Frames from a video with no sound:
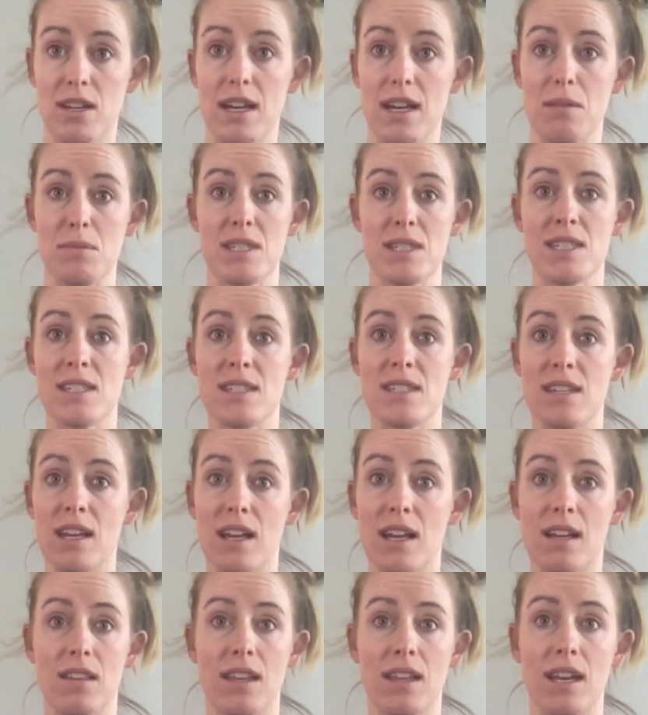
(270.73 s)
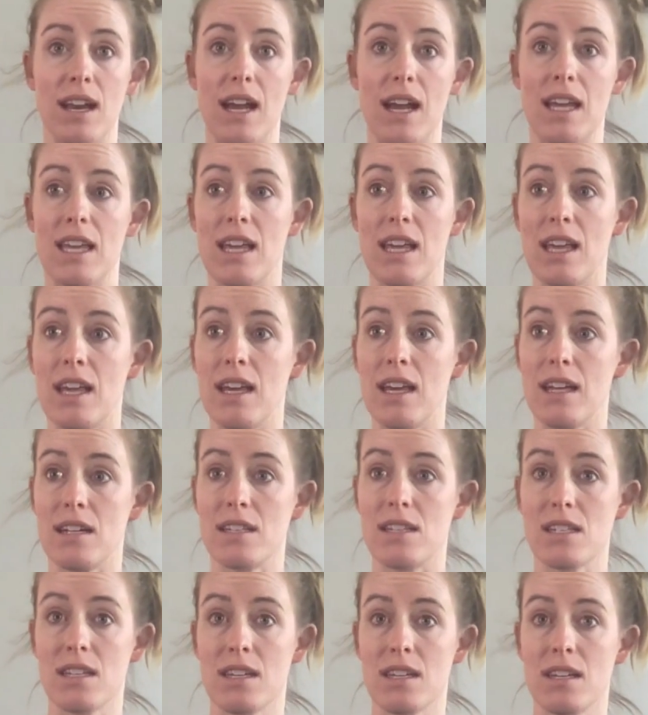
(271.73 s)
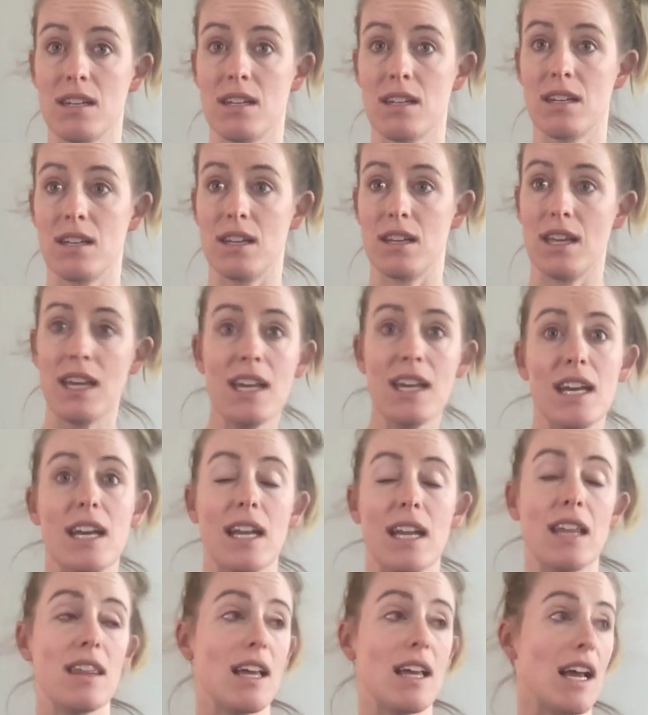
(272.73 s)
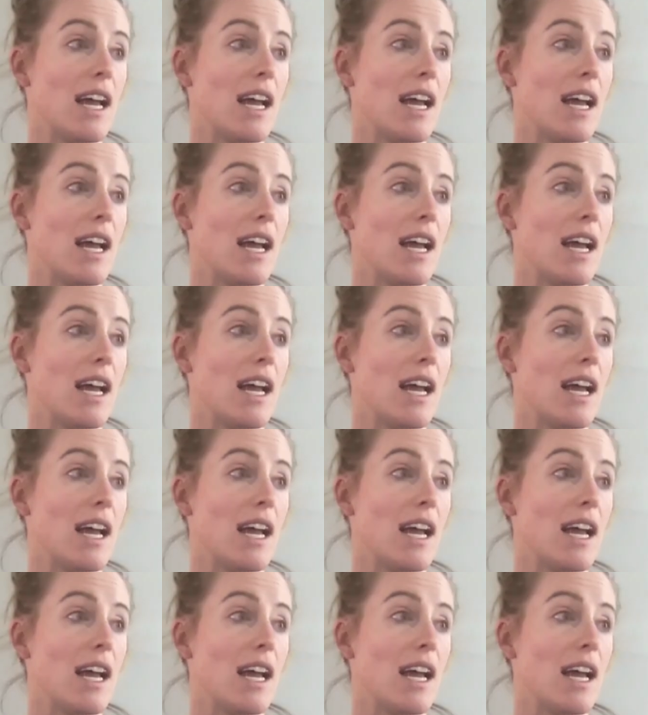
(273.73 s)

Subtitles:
I'm sick that I can't eat anything.